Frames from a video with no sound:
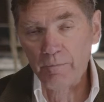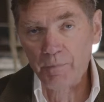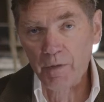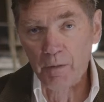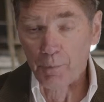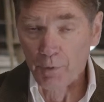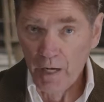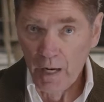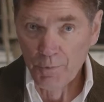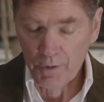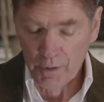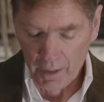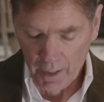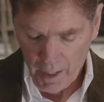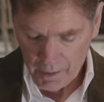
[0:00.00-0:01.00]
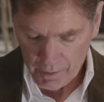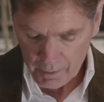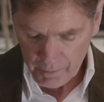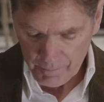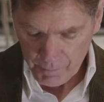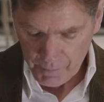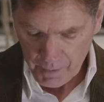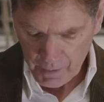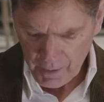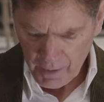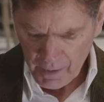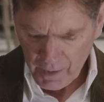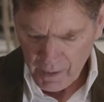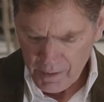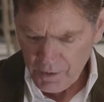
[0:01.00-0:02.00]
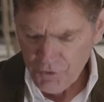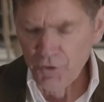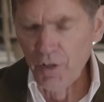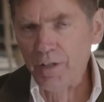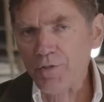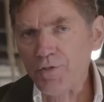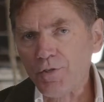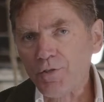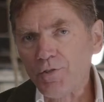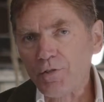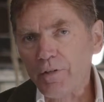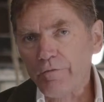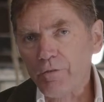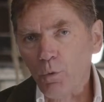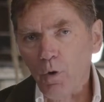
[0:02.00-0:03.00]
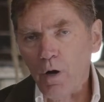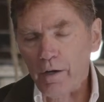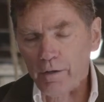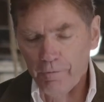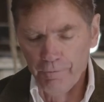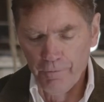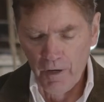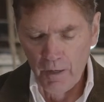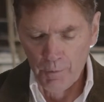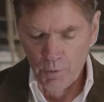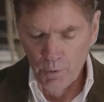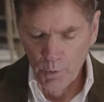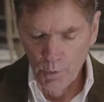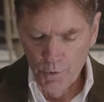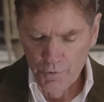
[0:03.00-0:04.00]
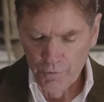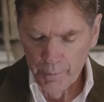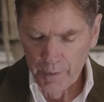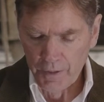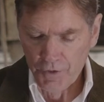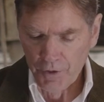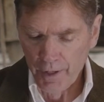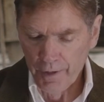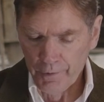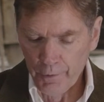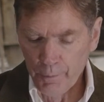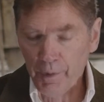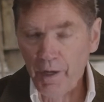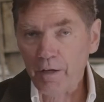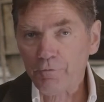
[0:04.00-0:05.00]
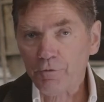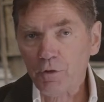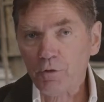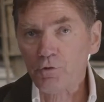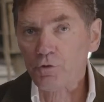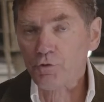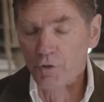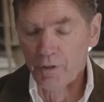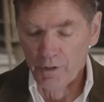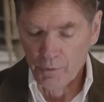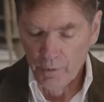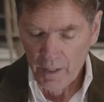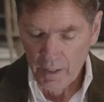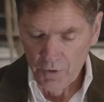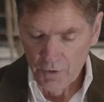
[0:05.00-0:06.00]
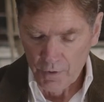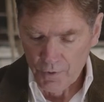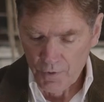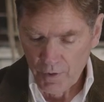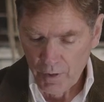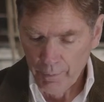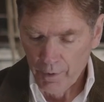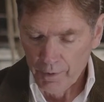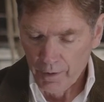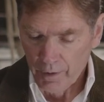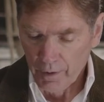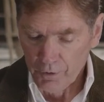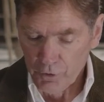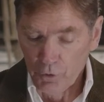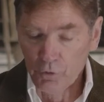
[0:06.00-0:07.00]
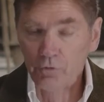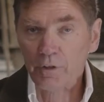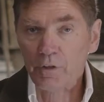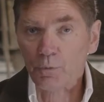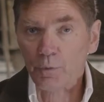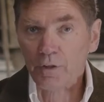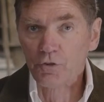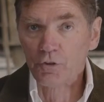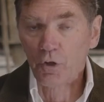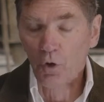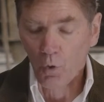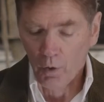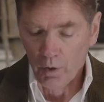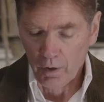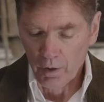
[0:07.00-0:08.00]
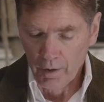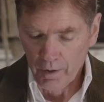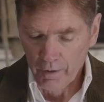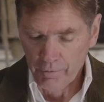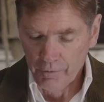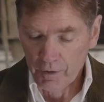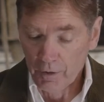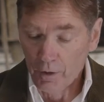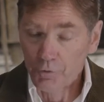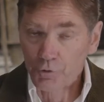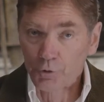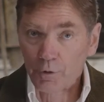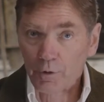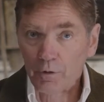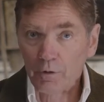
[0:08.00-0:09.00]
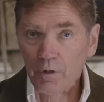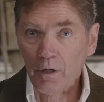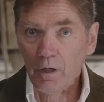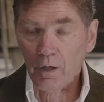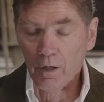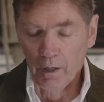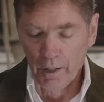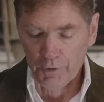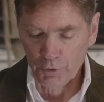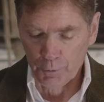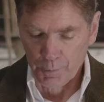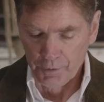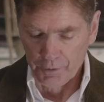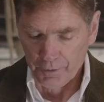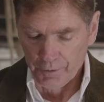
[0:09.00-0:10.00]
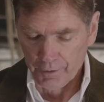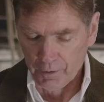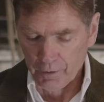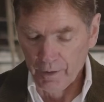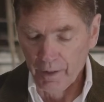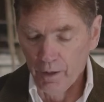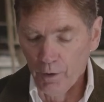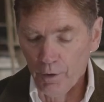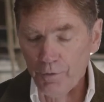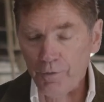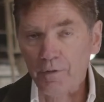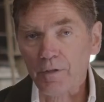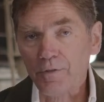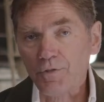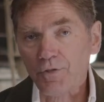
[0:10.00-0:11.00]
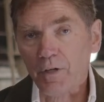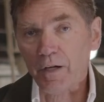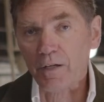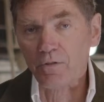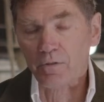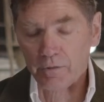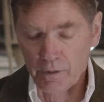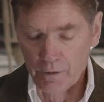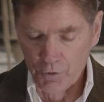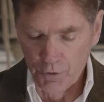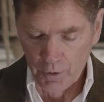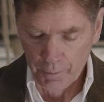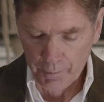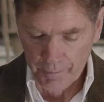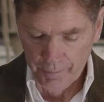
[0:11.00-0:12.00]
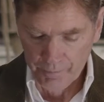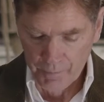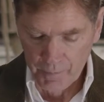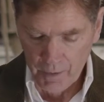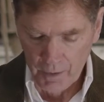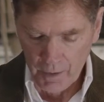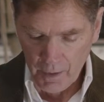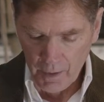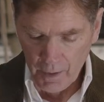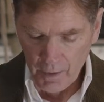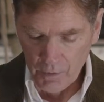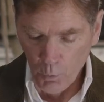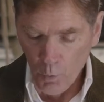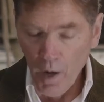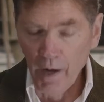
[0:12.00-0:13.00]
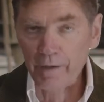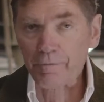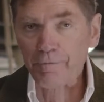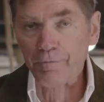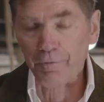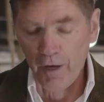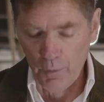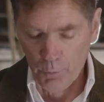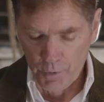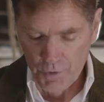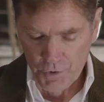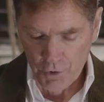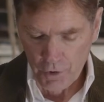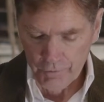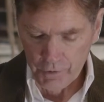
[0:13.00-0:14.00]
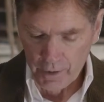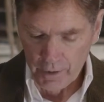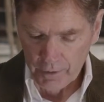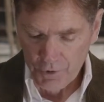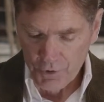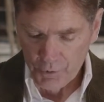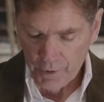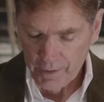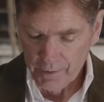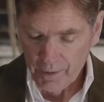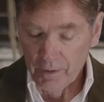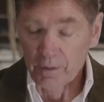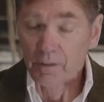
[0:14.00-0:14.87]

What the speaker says: and perhaps in Canada, the genesis of the Walk of Fame arose from a desire to remind future generations about our unusually rich core of cultural, entrepreneurial, health, and science leadership. The Walk of Fame would serve to illustrate that